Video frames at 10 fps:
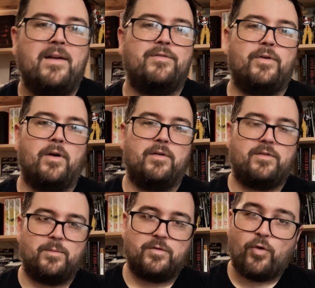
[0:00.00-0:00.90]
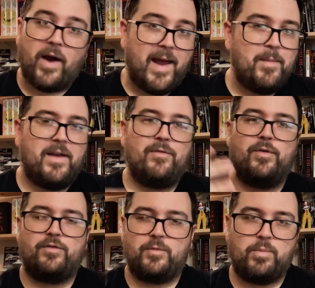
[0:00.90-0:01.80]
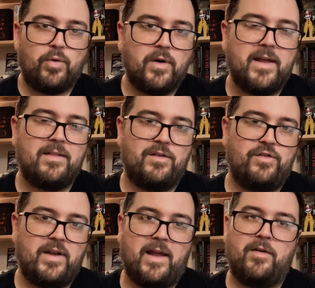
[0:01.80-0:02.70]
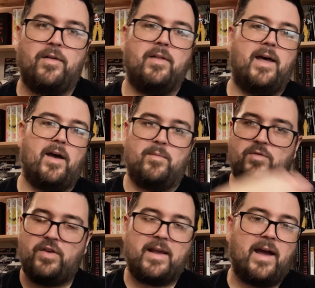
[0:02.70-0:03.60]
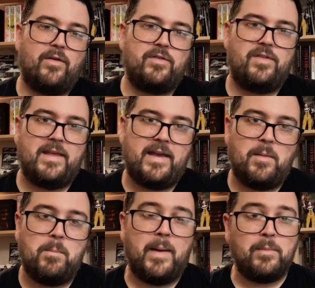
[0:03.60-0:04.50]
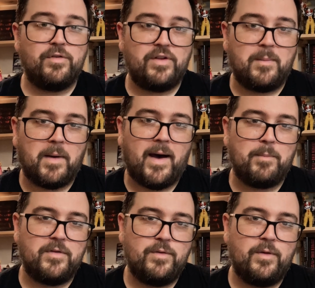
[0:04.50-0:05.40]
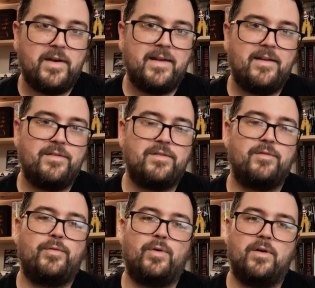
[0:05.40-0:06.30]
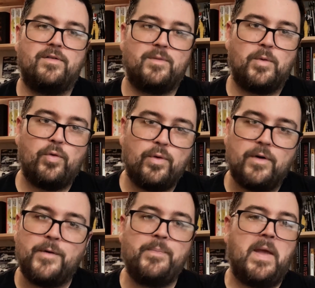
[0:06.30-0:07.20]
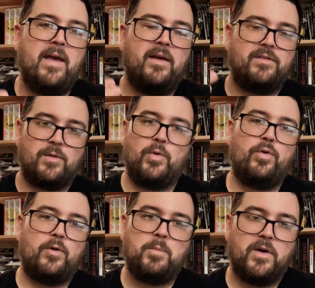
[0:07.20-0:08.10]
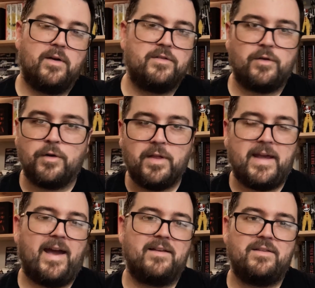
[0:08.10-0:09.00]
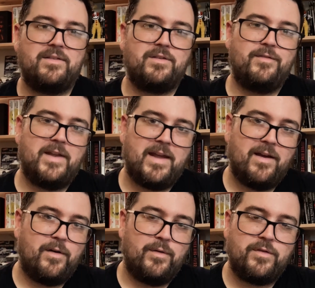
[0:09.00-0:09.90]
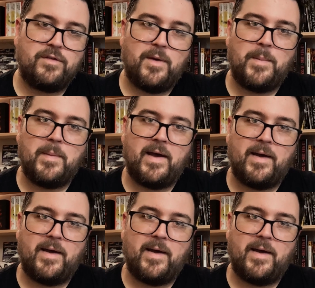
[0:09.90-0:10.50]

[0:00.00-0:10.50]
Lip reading: for subscribing, for supporting the channel. Check out the membership opportunities for some cool perks, early access to videos, some